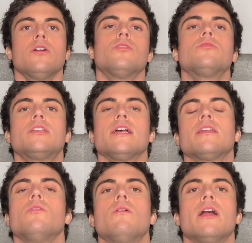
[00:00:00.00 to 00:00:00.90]
who
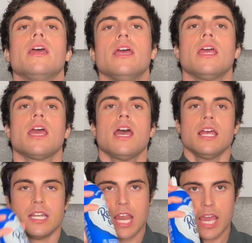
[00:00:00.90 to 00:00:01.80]
doesn't want it
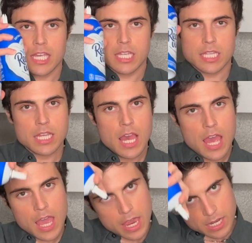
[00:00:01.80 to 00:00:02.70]
nice
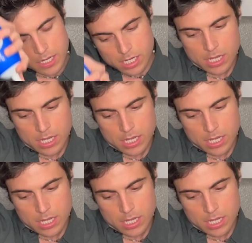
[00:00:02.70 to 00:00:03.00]
and